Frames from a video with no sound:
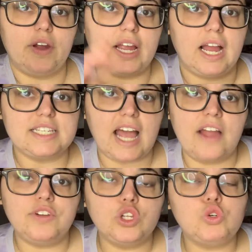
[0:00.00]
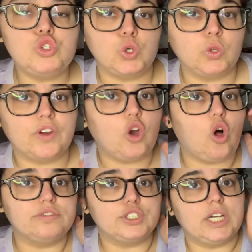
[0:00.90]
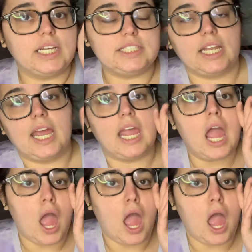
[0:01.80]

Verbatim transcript: Alright guys, I have a little jewelry haul for you guys today.